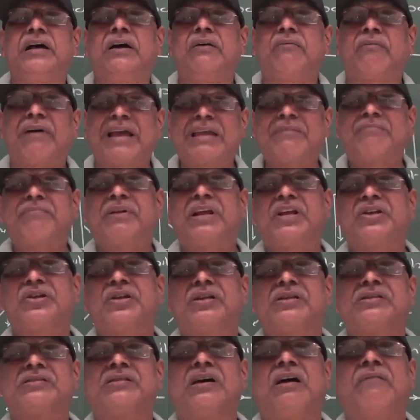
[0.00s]

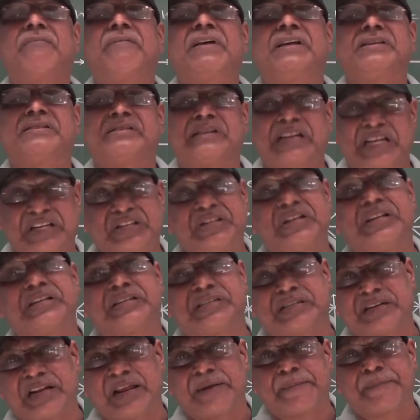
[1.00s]
vibrations of a stretched
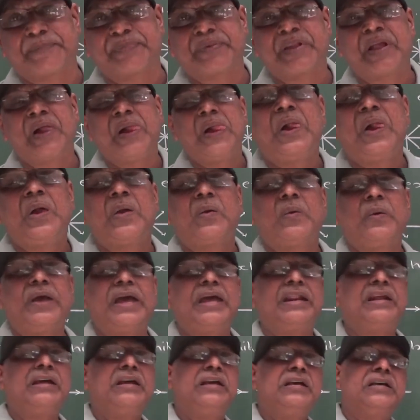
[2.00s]
string,
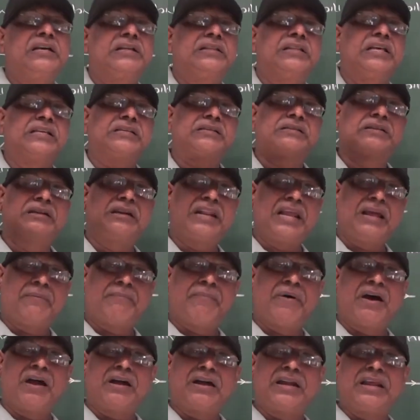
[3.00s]
where the
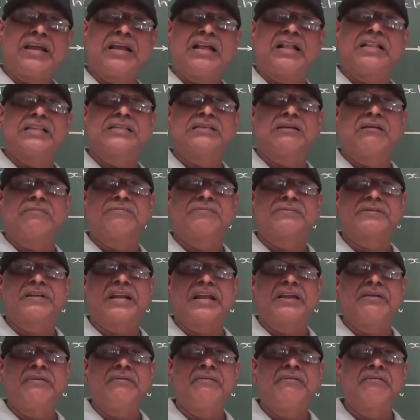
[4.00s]
string particles of
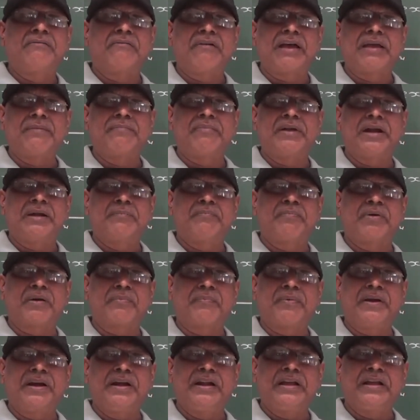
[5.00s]
string vibrate
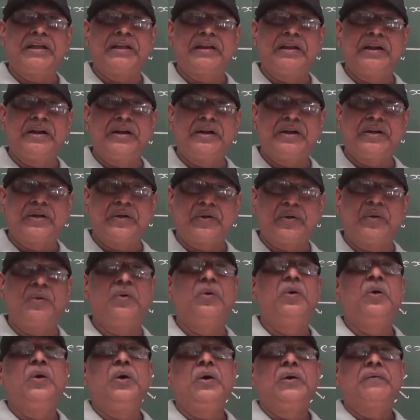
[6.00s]
perpendicular to
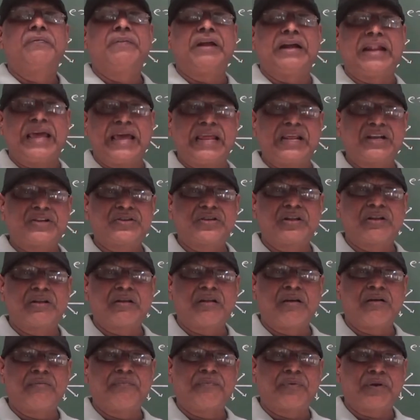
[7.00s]
the direction
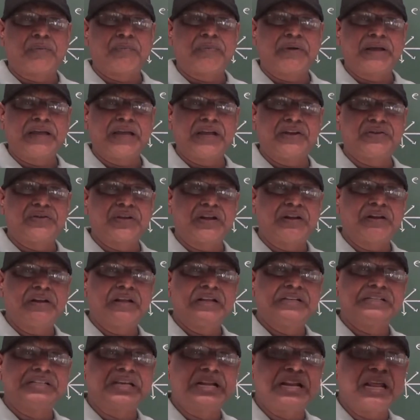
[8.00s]
of propagation,
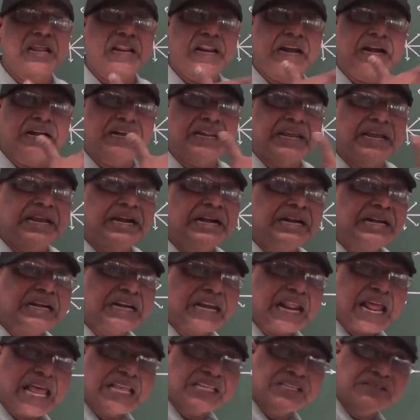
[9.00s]

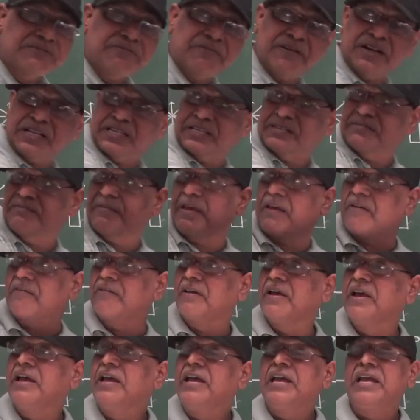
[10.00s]
generating transverse
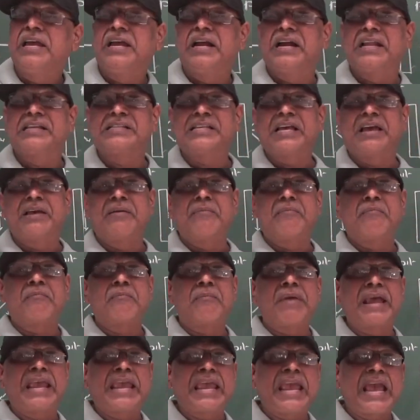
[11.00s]
wave. It is
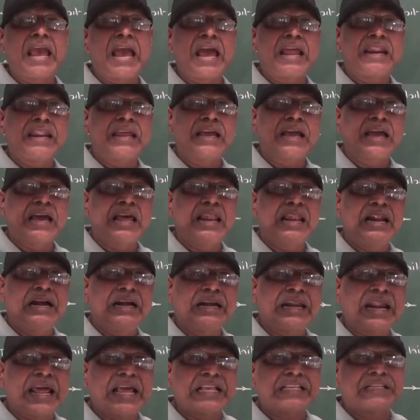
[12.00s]
a
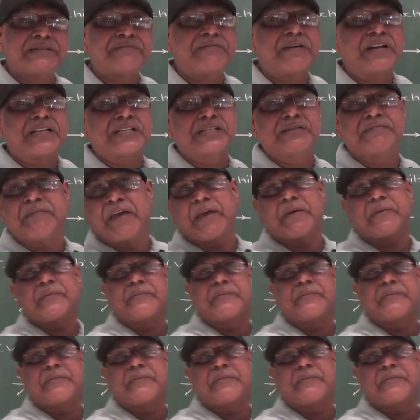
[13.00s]
mechanical transverse wave,